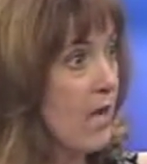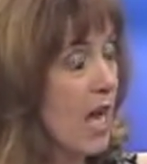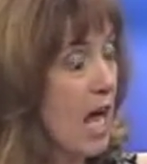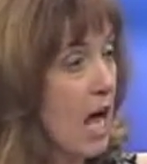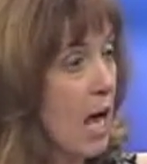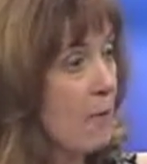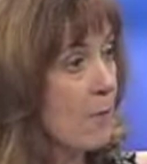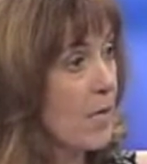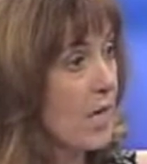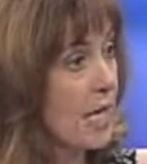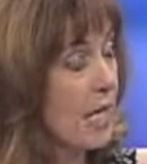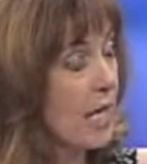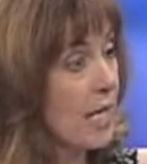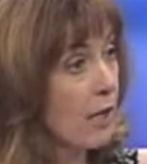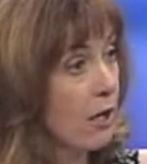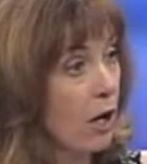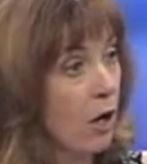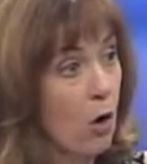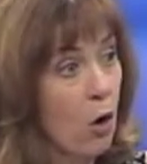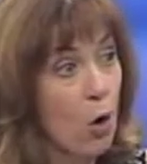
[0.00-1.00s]
happening
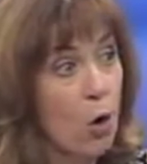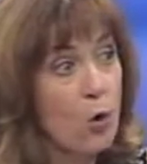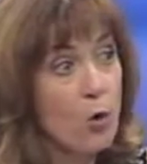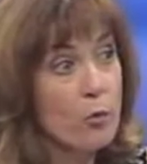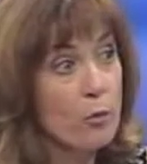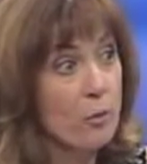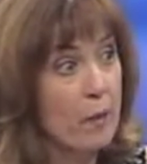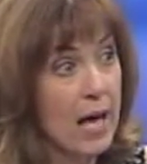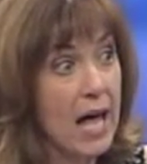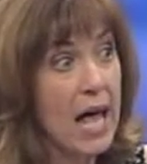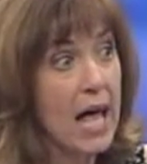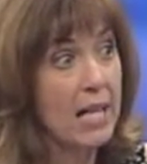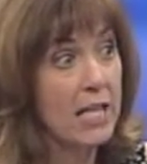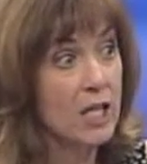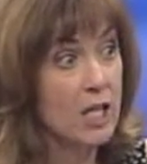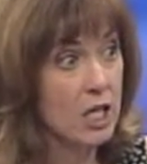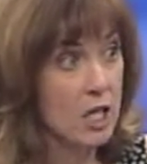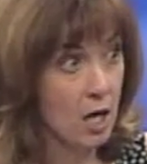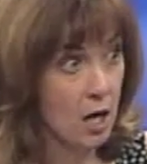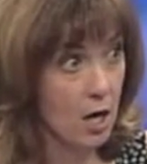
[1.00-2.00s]
in our own
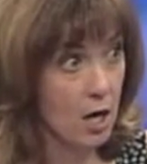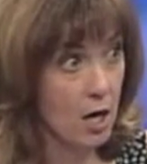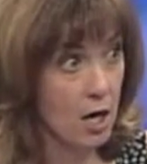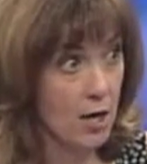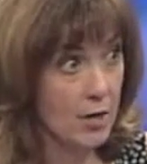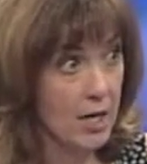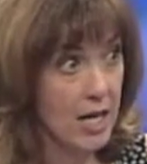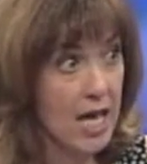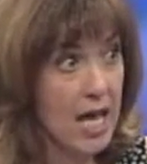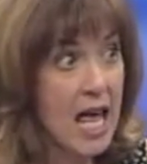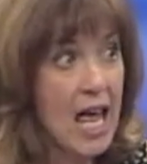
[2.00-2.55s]
backyard.